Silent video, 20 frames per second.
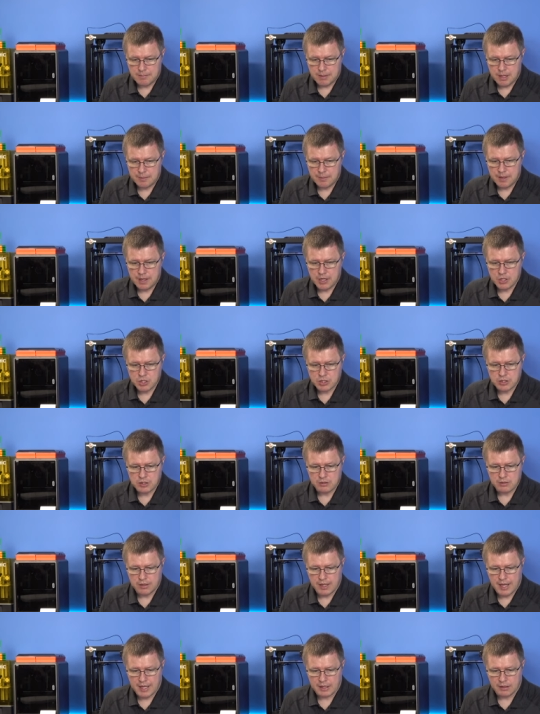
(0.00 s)
Maybe I should do
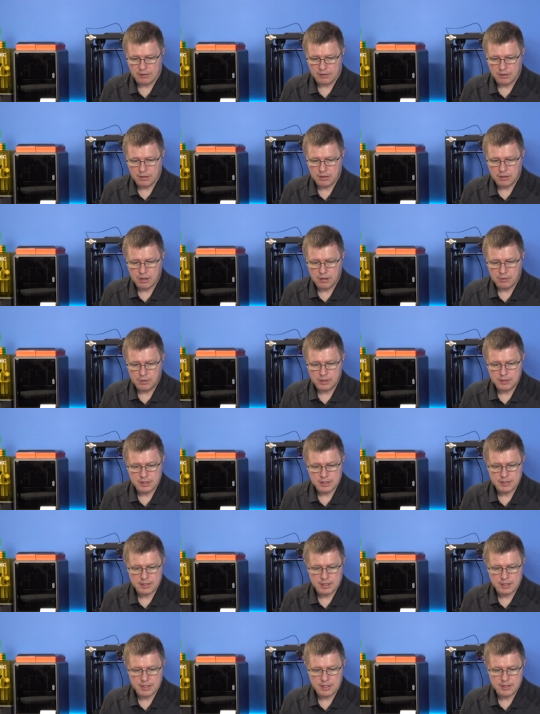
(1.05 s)
like a logo on the
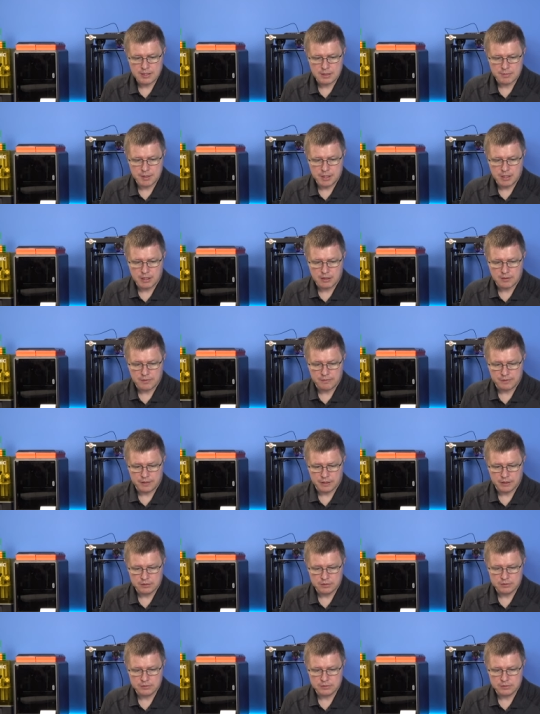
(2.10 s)
sides. That'd be kind of fun.